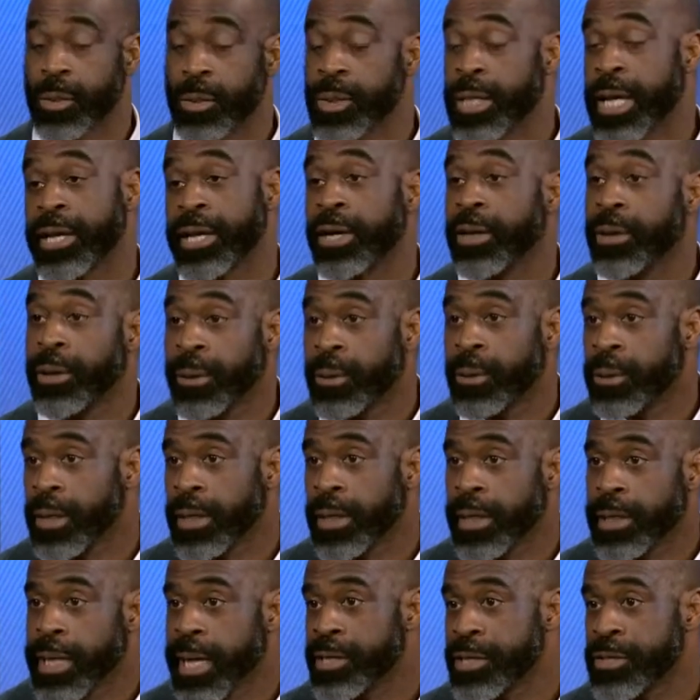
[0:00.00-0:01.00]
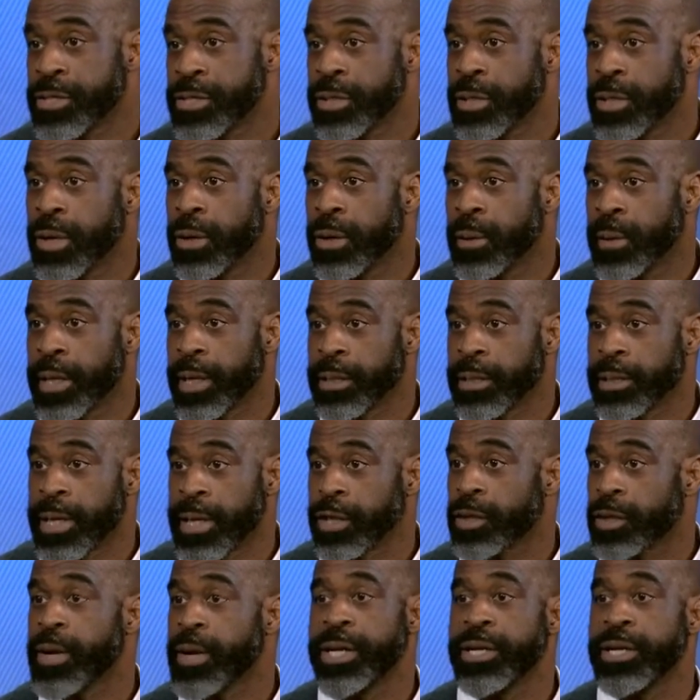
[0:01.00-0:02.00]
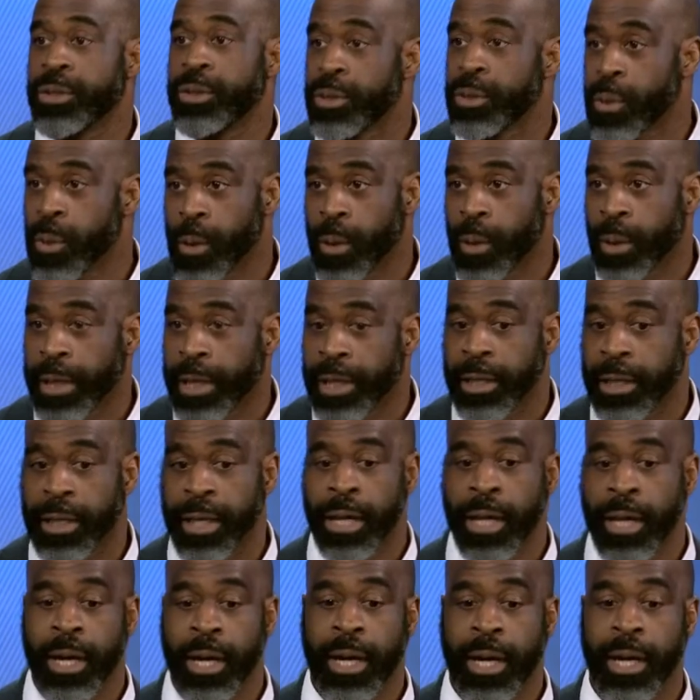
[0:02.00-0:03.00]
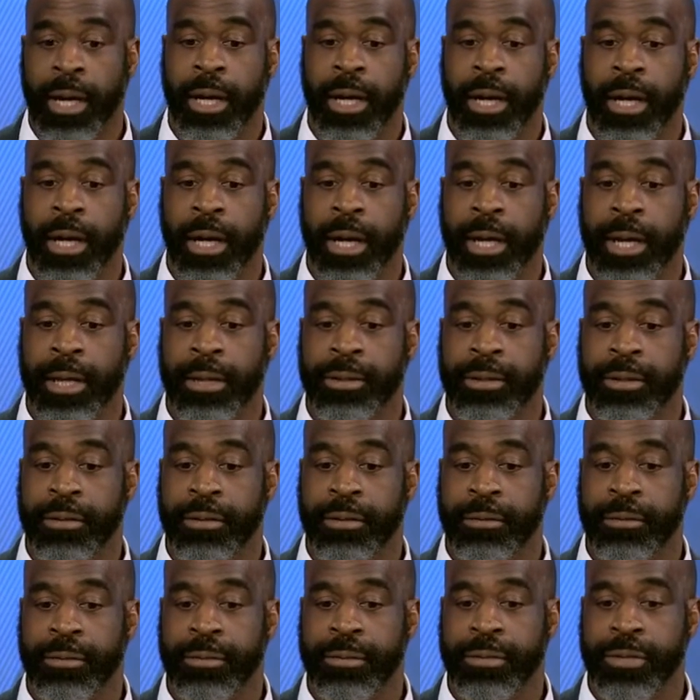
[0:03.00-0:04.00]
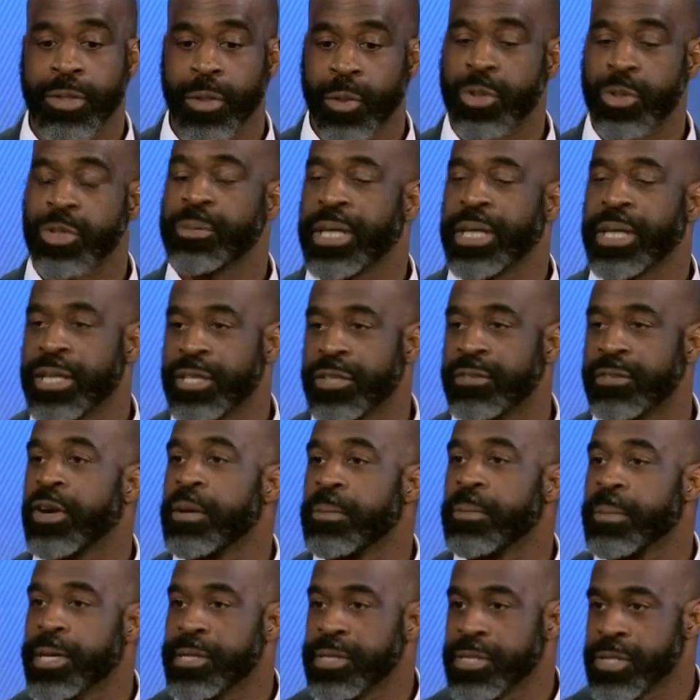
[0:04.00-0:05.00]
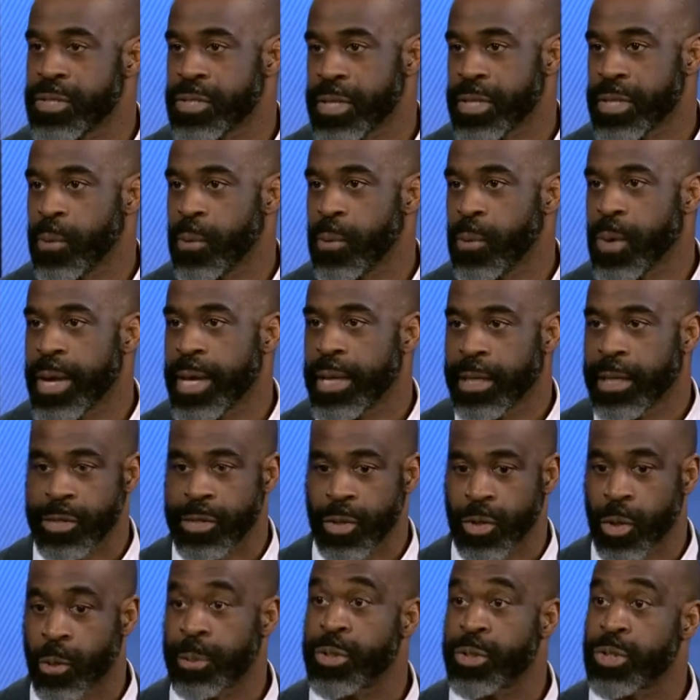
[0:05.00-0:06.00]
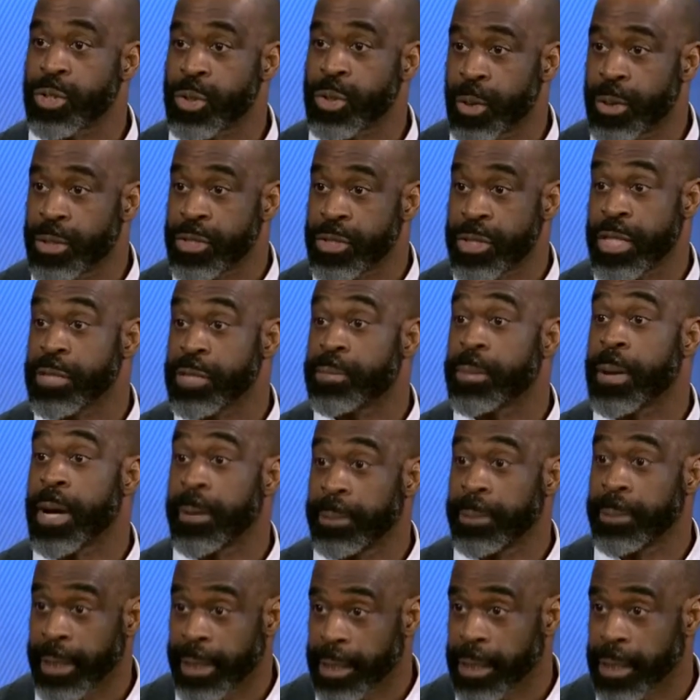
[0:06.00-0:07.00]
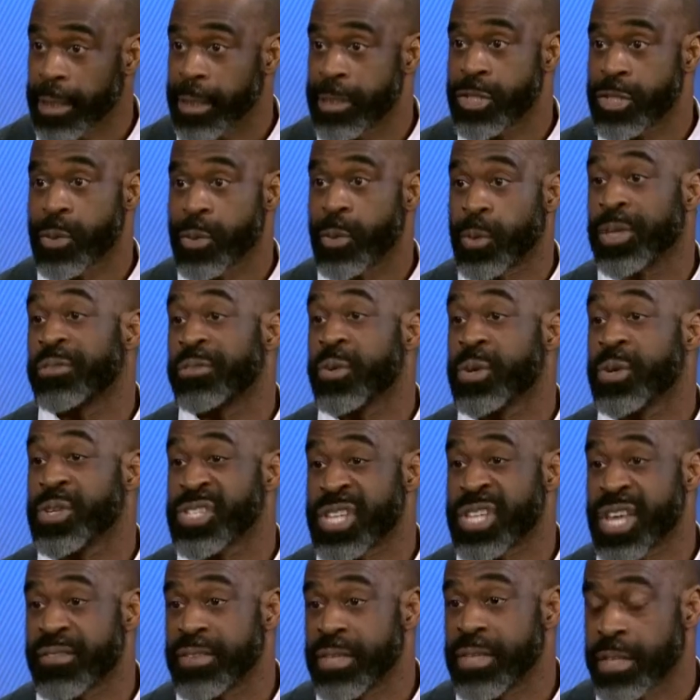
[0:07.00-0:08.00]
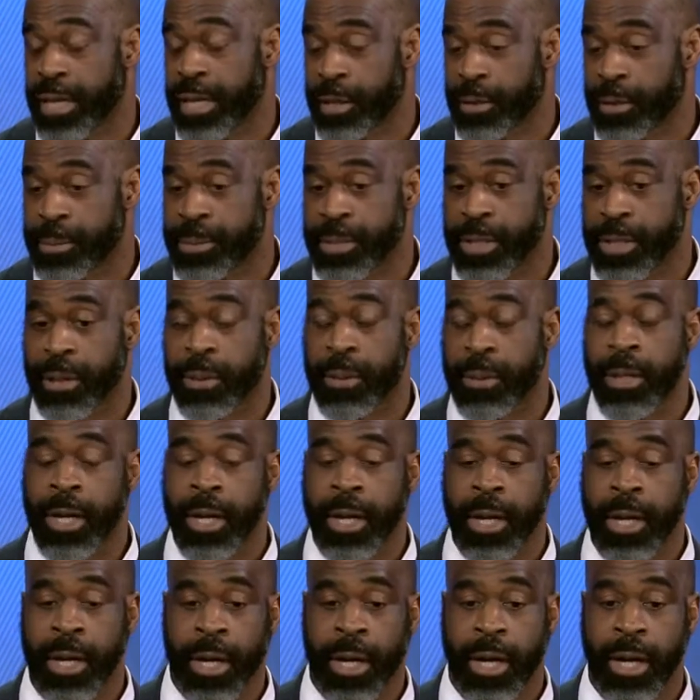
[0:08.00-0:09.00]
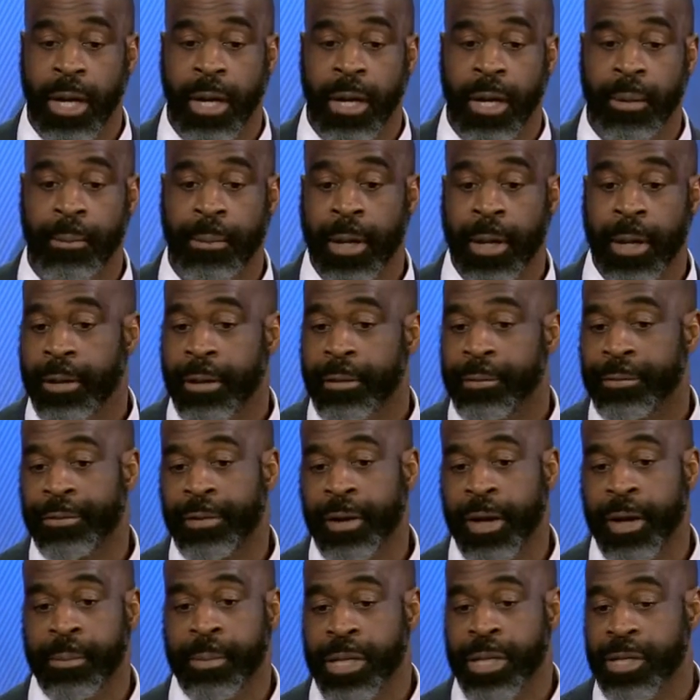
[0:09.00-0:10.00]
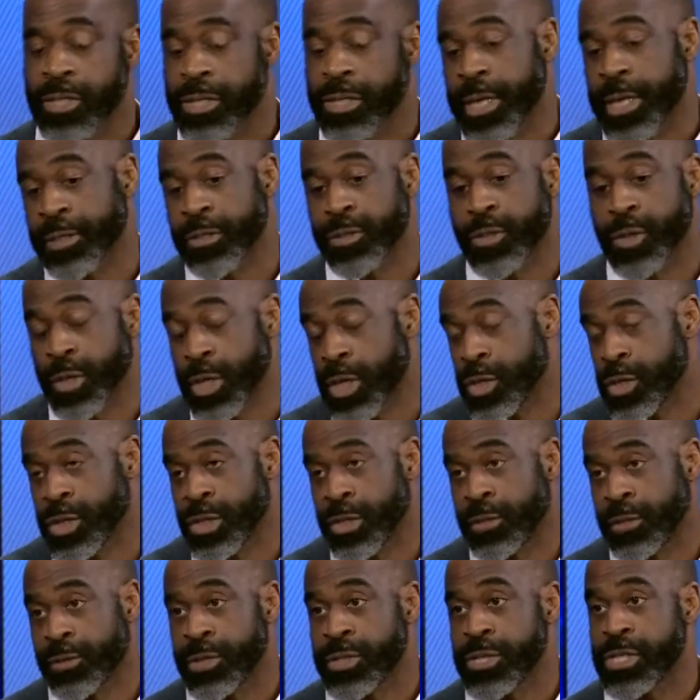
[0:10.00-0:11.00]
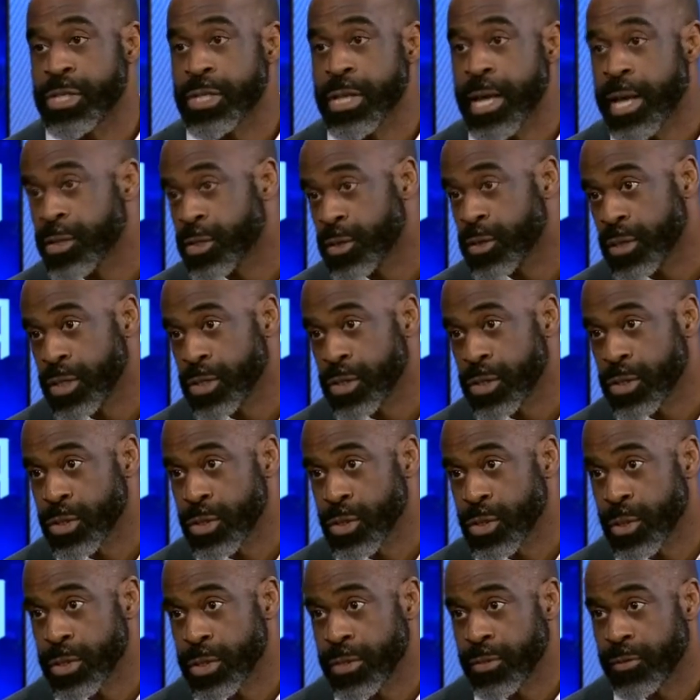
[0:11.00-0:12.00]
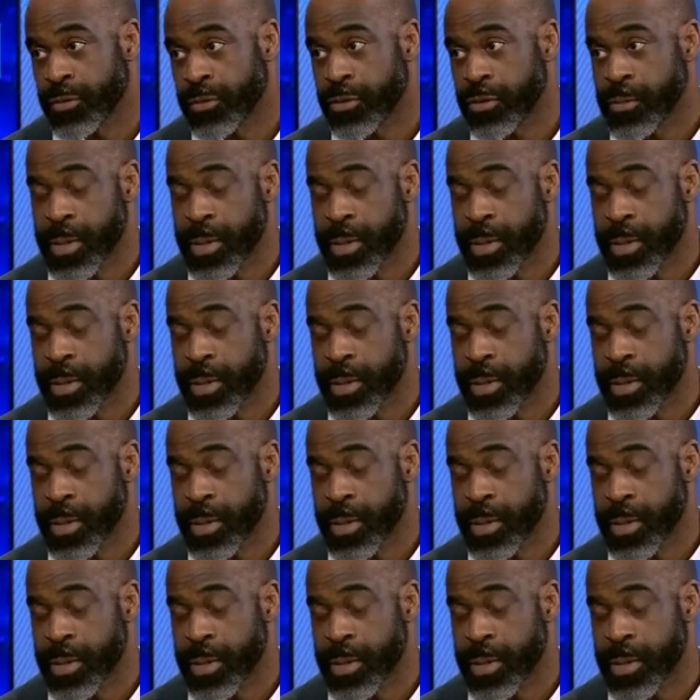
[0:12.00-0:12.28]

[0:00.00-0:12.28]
do an ICO and create a new coin. And social media is very much the same way. It's open source, it's public, it's 24/7 like crypto. Very much like the traditional versus non-traditional source of